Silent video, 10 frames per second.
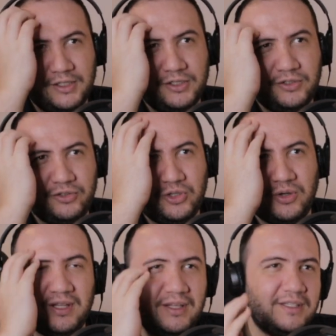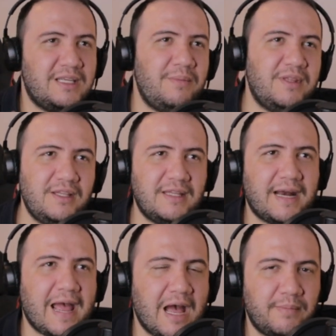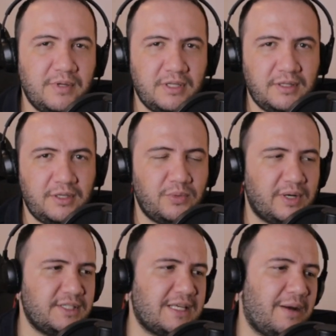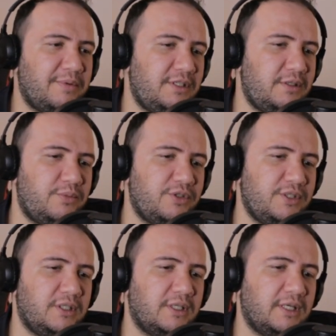so I think the same thing that happened in the US happened in Brazil.